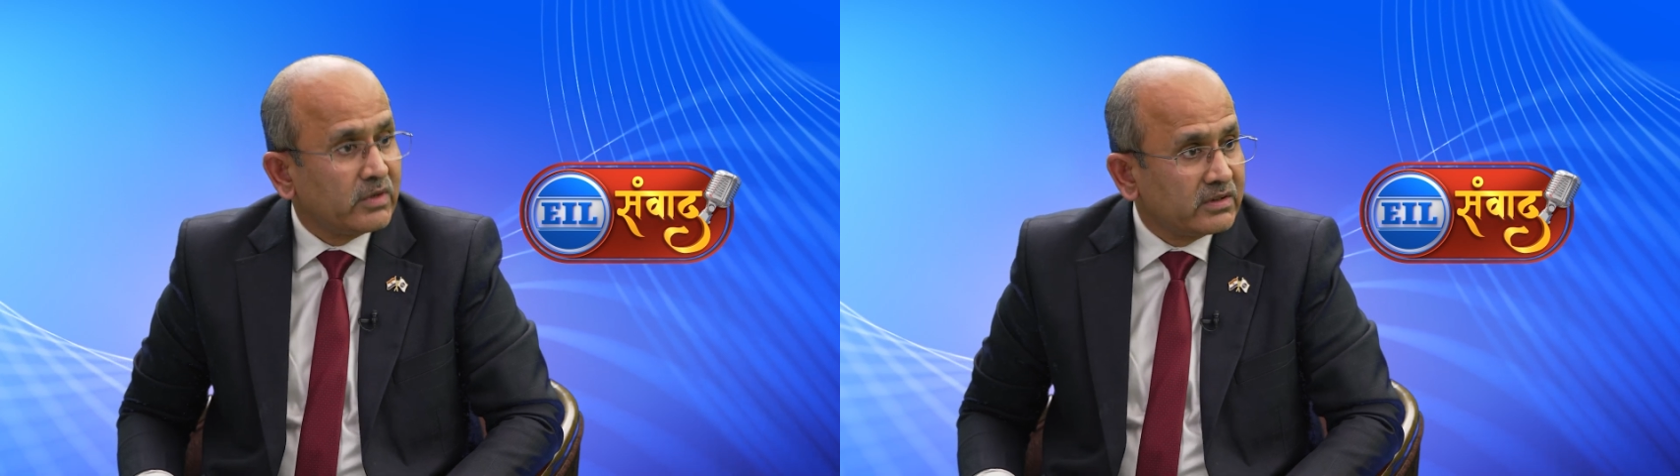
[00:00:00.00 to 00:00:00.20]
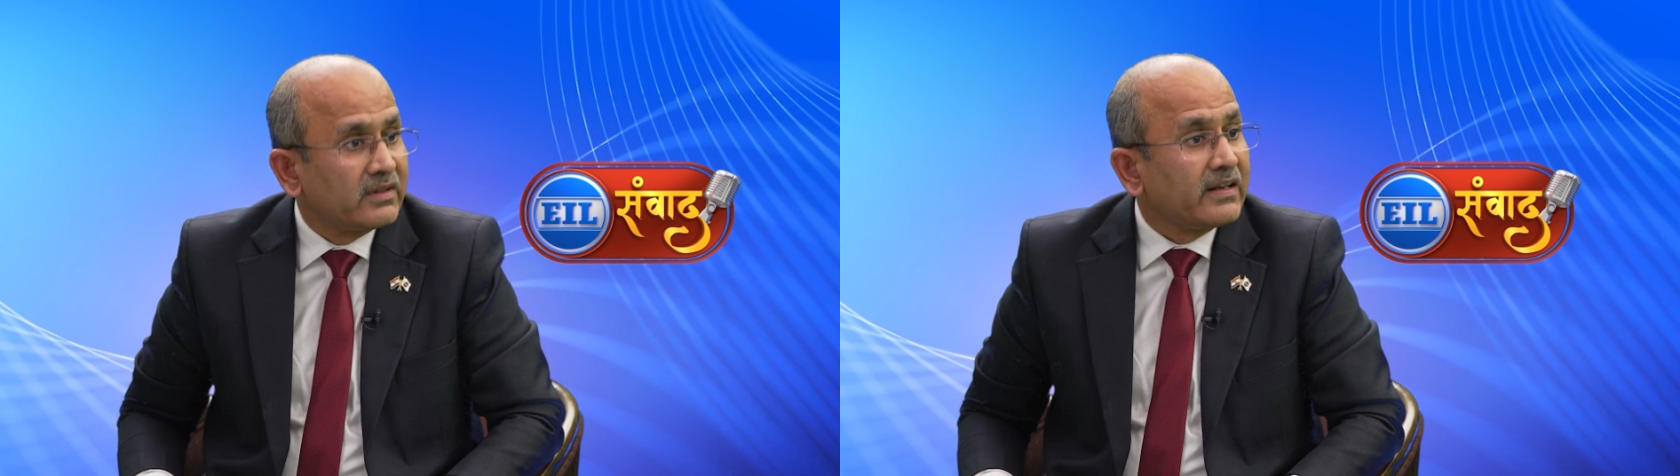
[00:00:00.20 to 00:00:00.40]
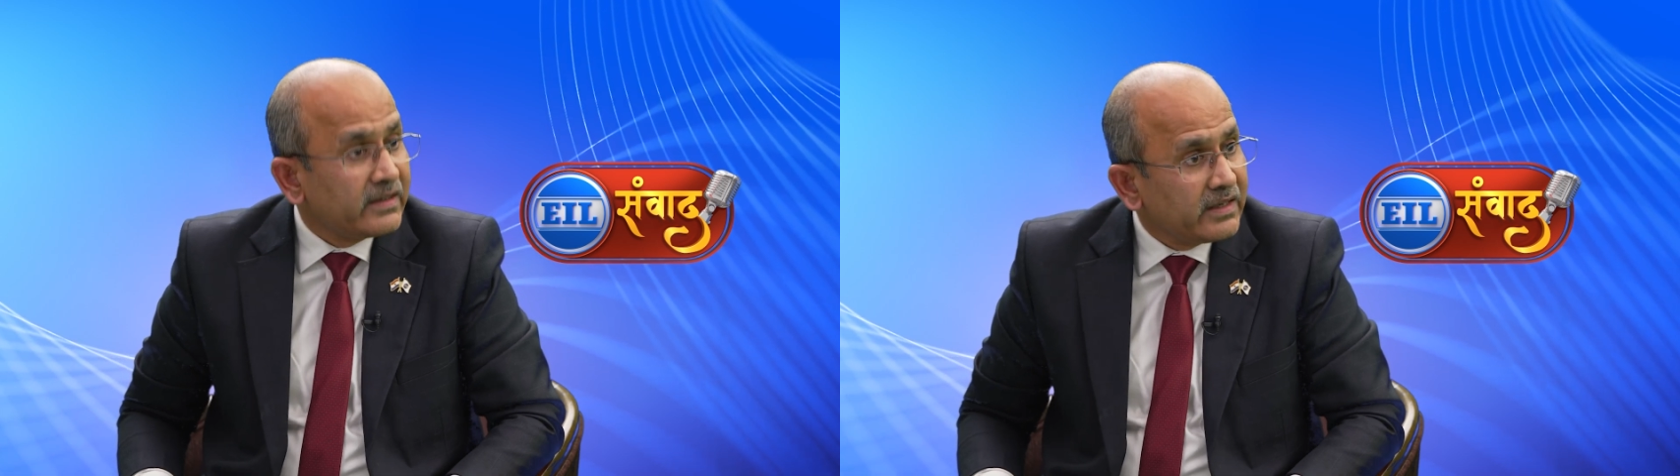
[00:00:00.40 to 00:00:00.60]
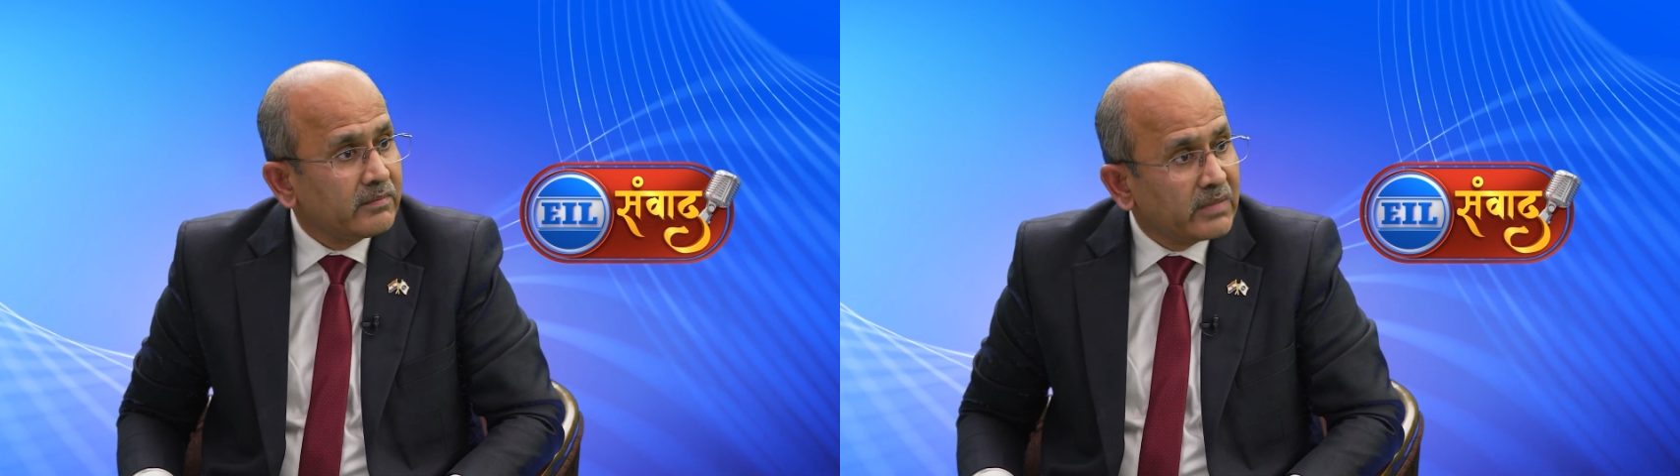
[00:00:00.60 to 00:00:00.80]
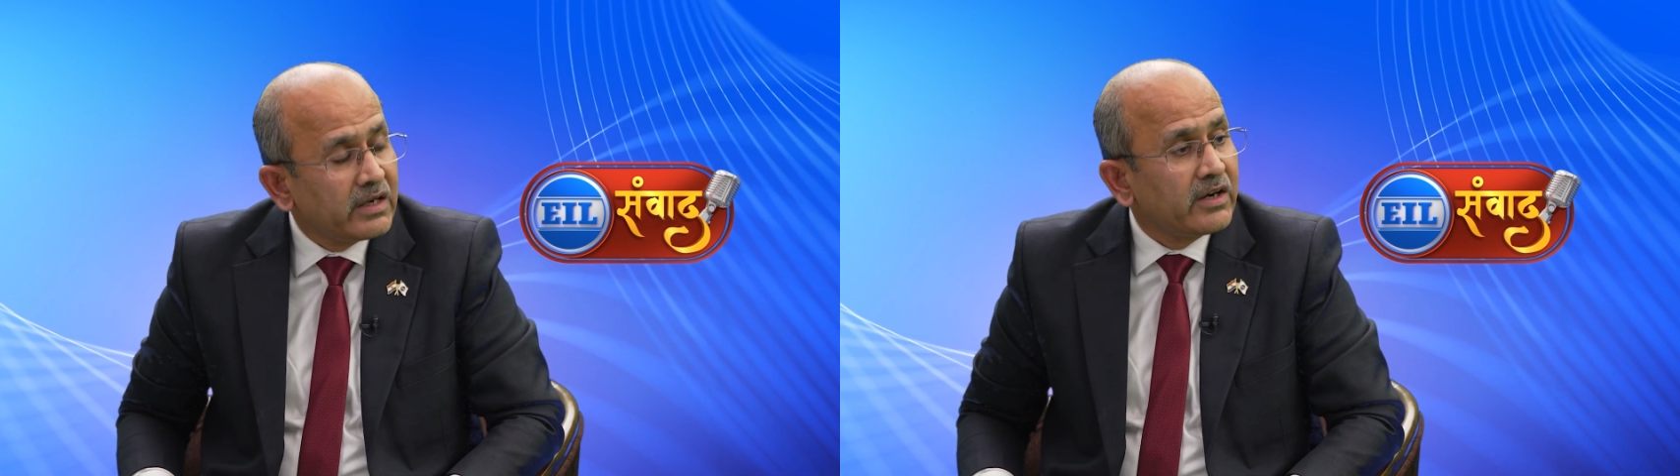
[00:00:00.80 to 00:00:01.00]
worth
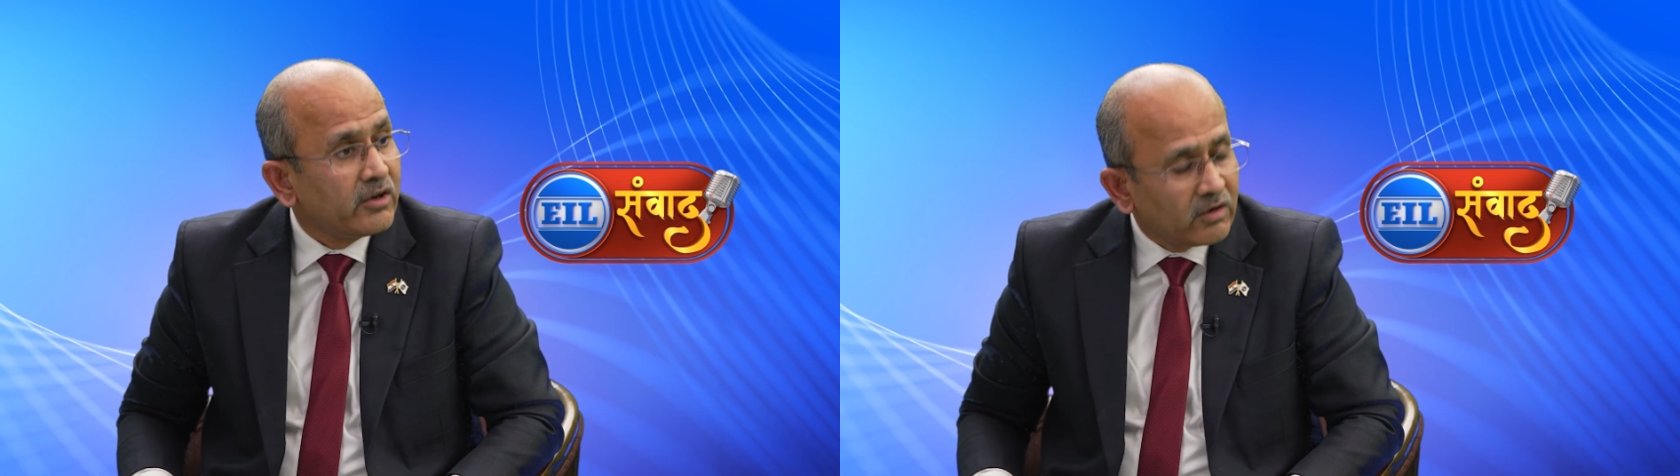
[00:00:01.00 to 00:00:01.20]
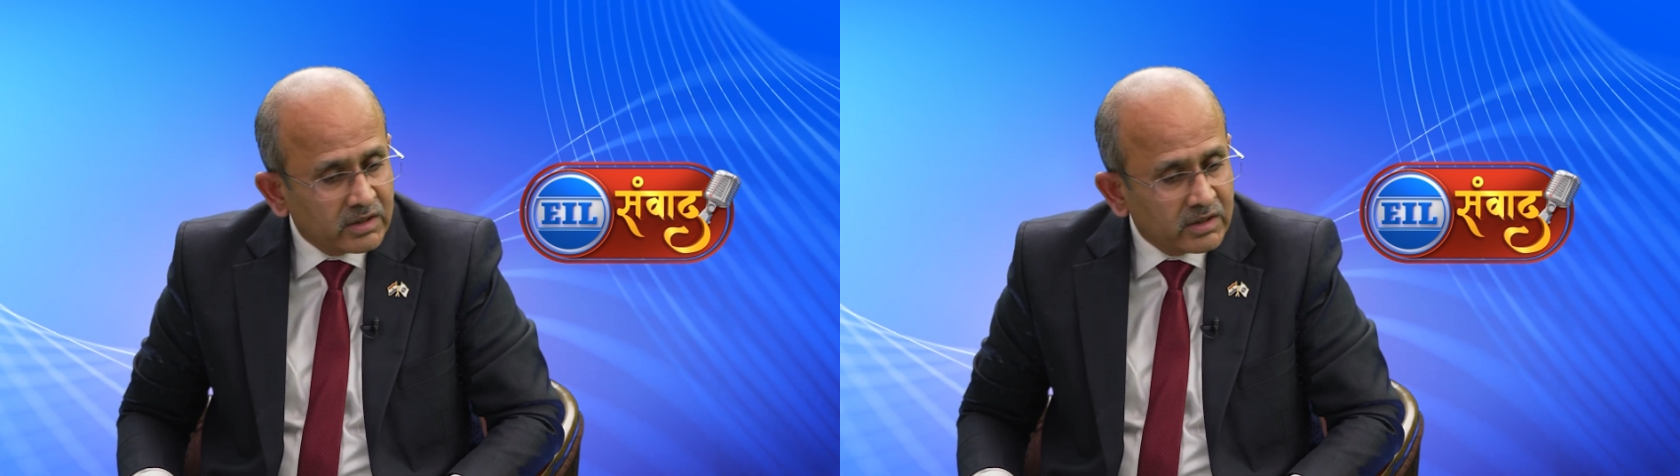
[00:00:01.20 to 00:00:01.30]
$19 billion.